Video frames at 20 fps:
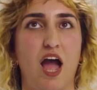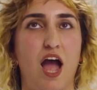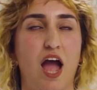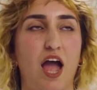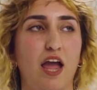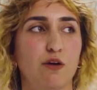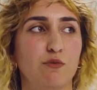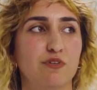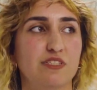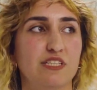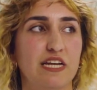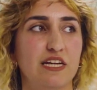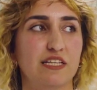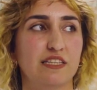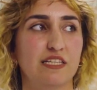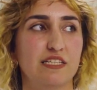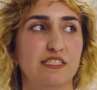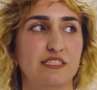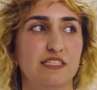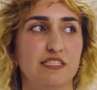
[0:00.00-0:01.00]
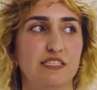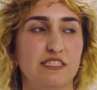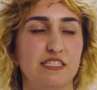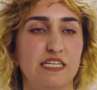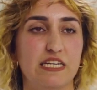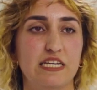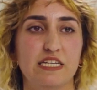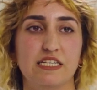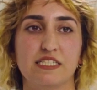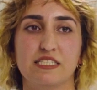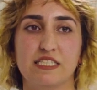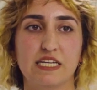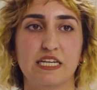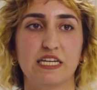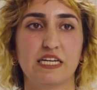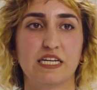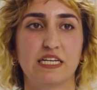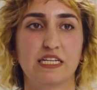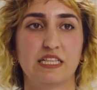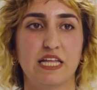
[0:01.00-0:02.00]
I was like, this is
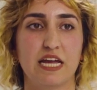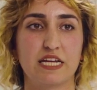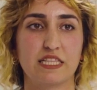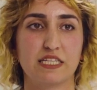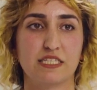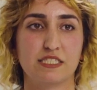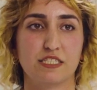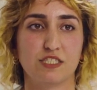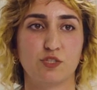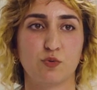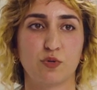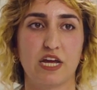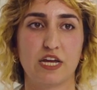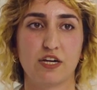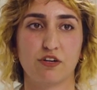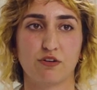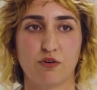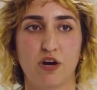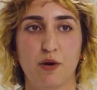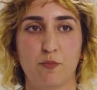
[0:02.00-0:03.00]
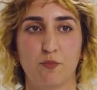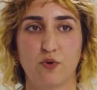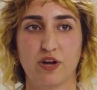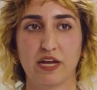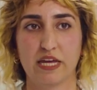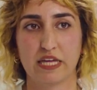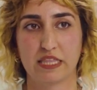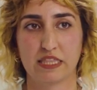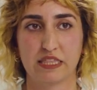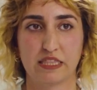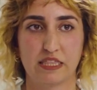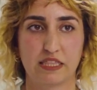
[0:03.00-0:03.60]
easy. Like, this is what I grew up with.